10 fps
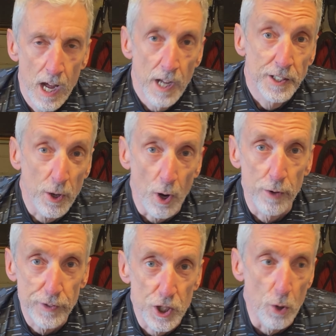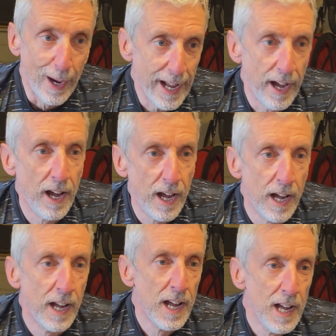don't overdo it
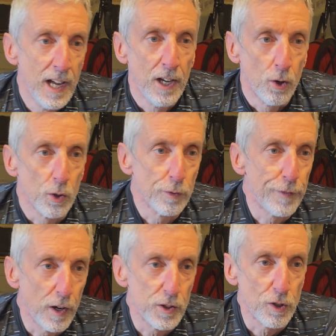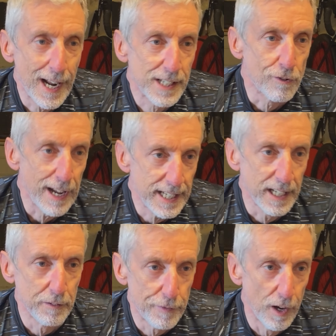or you'll find your legs are
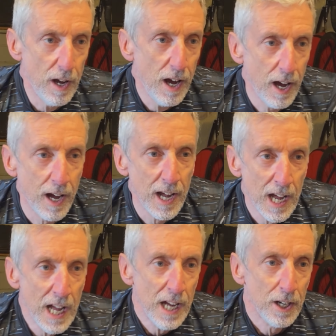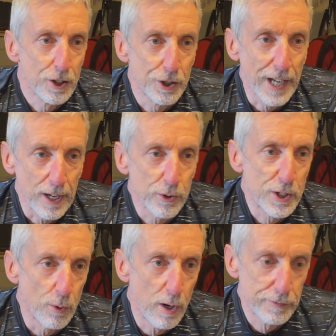aching for a good day or
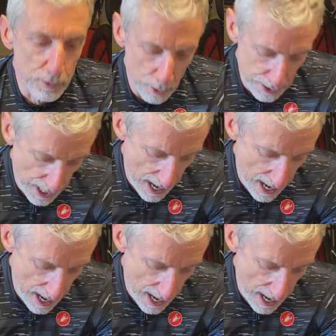two afterwards.